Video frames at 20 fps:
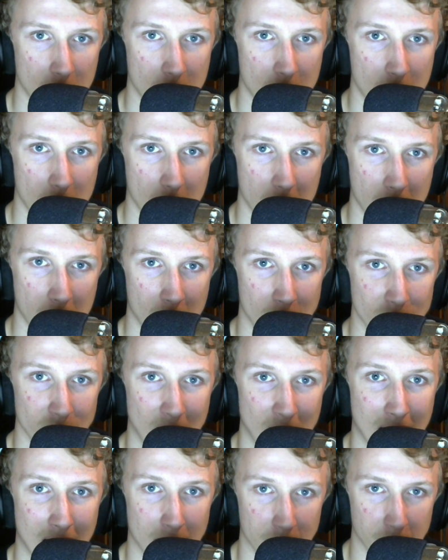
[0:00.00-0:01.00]
um,
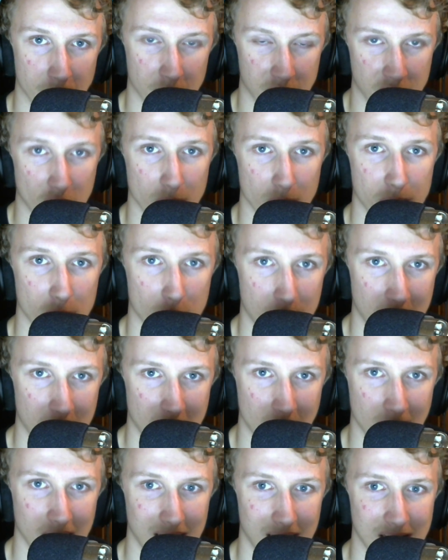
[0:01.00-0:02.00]
out of the top European
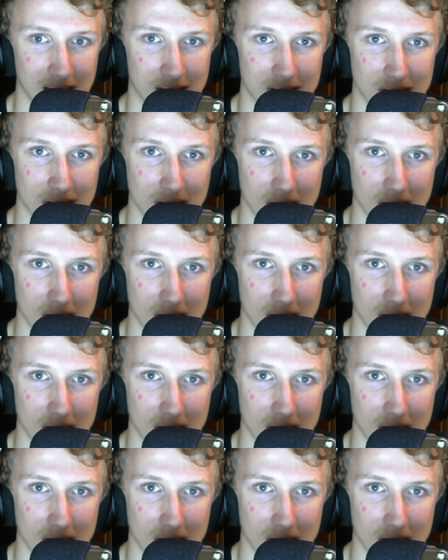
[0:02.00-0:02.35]
leagues,